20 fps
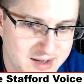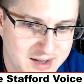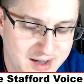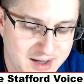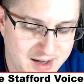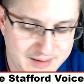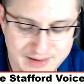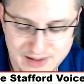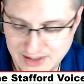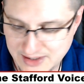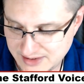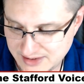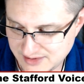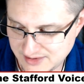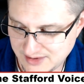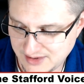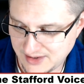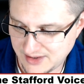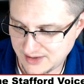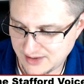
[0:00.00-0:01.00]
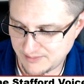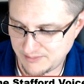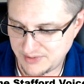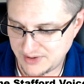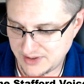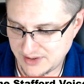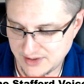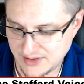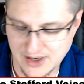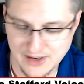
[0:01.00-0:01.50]

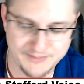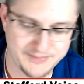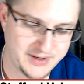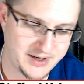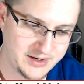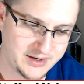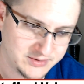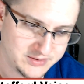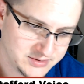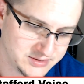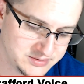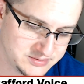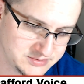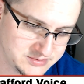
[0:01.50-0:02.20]
But I'm Daniel and